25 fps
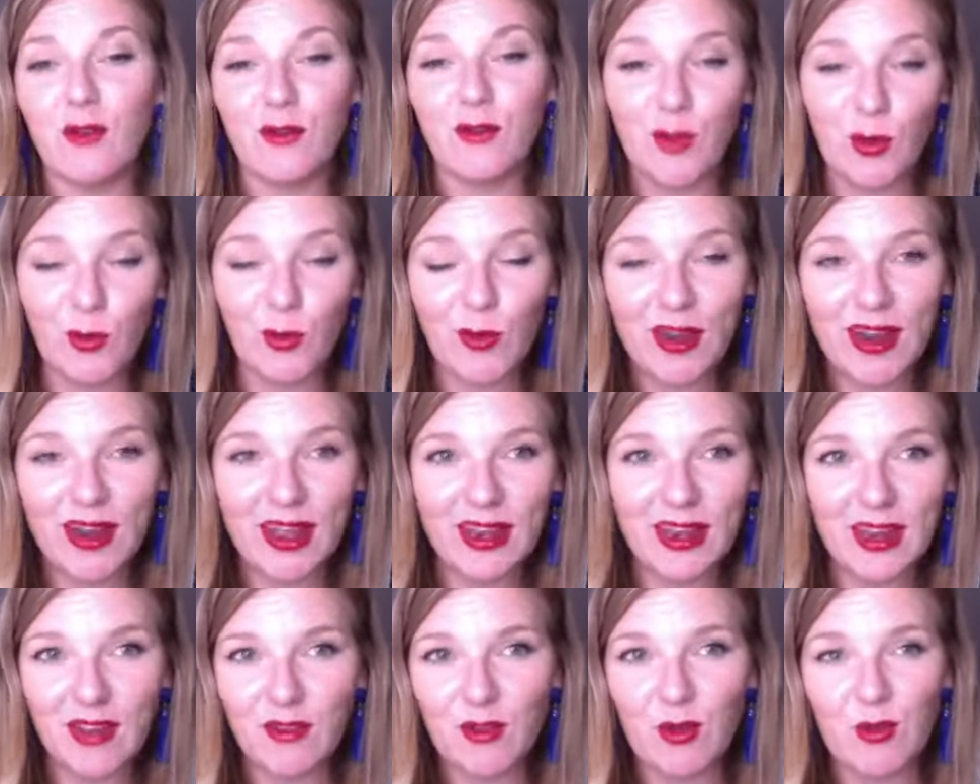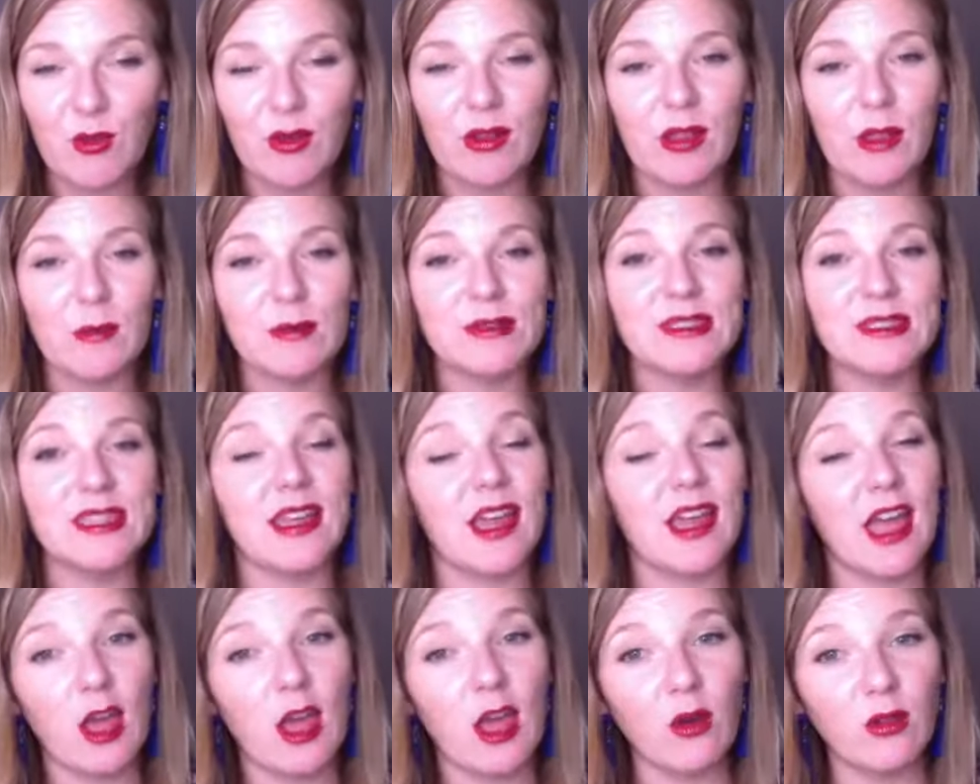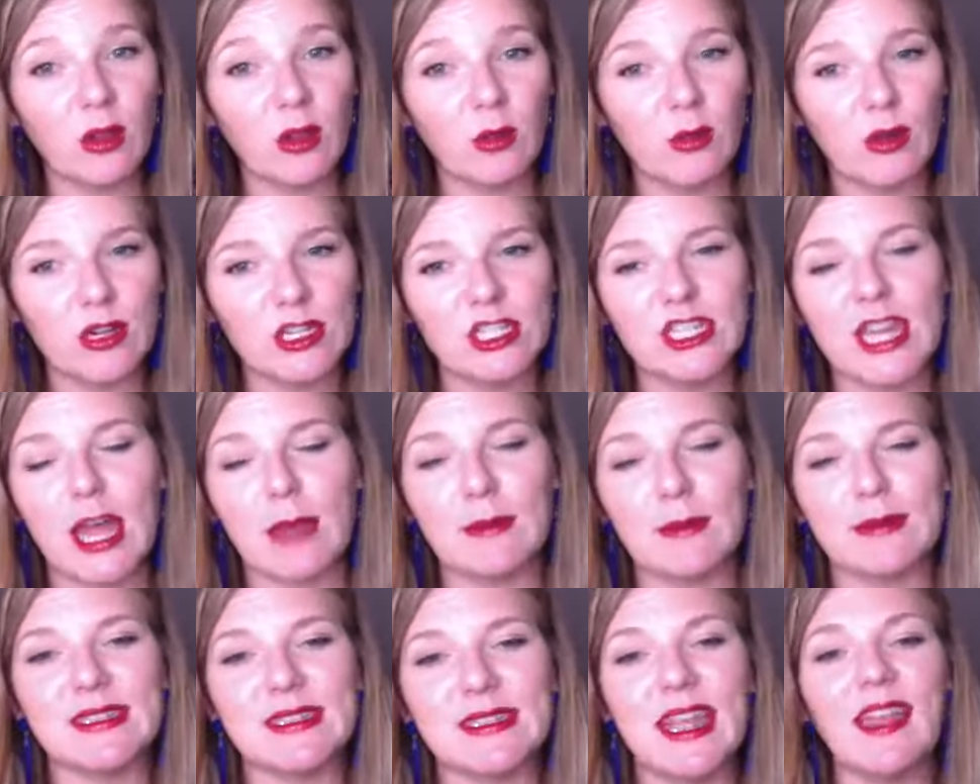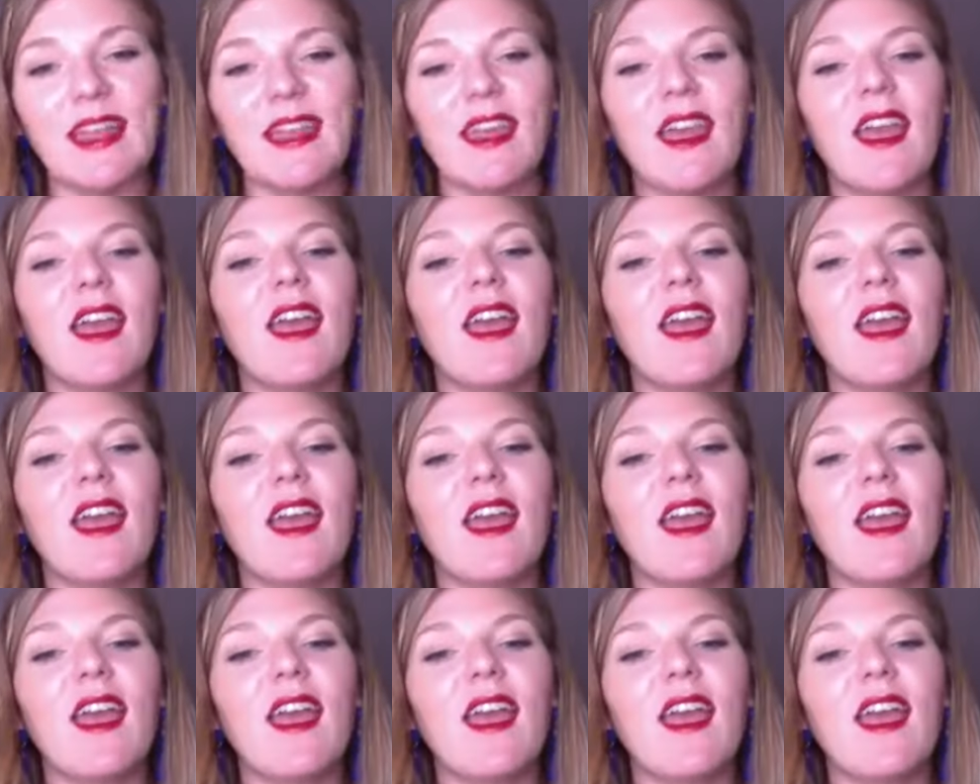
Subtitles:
For one, I never wore lipstick. I only wore chapstick.